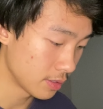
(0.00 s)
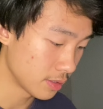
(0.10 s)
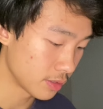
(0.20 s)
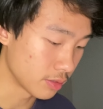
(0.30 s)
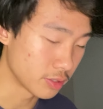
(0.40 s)

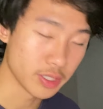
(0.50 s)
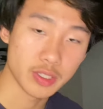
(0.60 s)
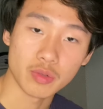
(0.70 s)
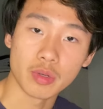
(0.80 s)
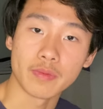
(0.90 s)
So just
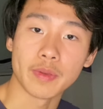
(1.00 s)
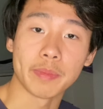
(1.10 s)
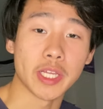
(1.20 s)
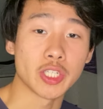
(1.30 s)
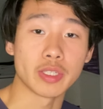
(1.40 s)
sort of
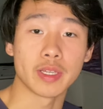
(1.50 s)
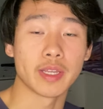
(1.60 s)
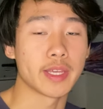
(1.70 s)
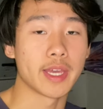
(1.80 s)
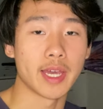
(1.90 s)
imagine
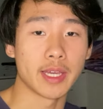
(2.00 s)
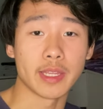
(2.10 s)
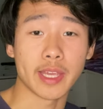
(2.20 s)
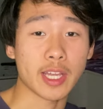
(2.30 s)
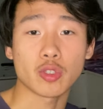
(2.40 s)
an
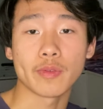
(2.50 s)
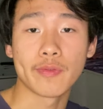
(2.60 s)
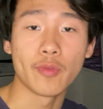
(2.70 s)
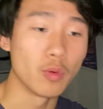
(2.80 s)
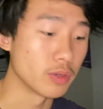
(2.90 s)
extra
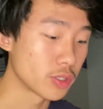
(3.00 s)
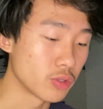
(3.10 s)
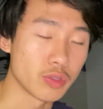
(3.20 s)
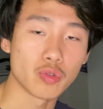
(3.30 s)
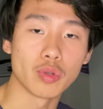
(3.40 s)
force
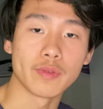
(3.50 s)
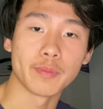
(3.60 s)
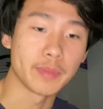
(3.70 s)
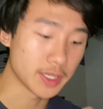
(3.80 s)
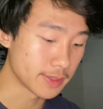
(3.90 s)
to sort of
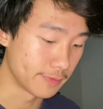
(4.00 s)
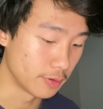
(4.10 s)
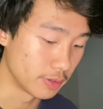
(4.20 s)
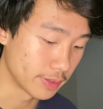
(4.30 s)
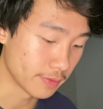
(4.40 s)
mix the
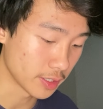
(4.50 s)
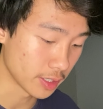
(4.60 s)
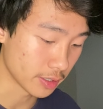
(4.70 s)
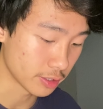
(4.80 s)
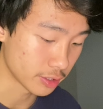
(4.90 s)
food in different
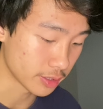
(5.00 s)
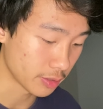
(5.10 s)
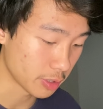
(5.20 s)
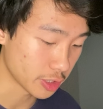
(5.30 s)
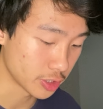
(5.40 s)

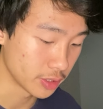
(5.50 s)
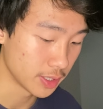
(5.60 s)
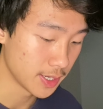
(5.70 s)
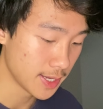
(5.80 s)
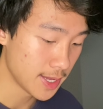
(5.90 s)
direction.
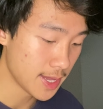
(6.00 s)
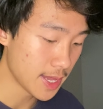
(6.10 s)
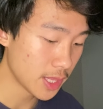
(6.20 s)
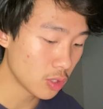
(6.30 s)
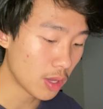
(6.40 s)

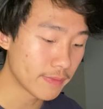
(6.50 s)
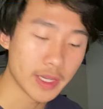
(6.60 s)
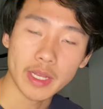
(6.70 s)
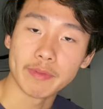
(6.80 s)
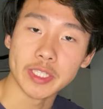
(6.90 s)
And then you have the
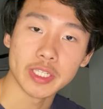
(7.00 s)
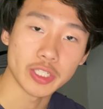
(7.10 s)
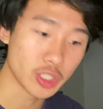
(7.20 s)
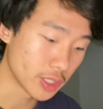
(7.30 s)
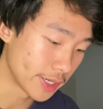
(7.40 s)

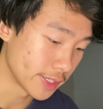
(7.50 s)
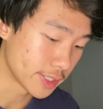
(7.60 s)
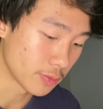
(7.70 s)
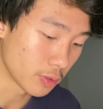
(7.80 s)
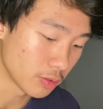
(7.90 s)
adventitia and the
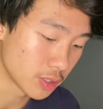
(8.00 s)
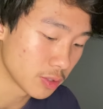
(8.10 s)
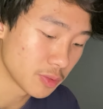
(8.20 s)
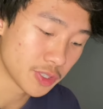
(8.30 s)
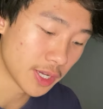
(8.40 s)

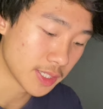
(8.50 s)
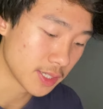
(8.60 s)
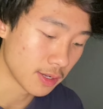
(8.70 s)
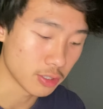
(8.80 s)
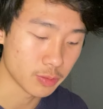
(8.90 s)
serosa, which has
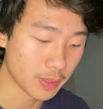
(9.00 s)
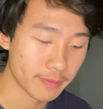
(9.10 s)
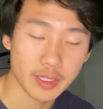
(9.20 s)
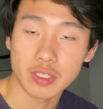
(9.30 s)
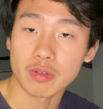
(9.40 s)
large blood
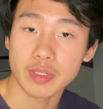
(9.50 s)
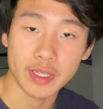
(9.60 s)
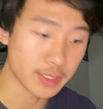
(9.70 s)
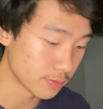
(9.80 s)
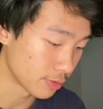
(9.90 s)
vessels
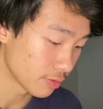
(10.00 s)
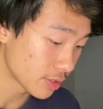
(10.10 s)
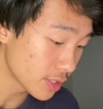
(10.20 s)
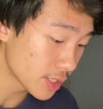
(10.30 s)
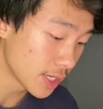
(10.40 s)
and
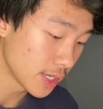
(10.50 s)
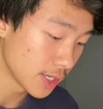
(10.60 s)
osmosis.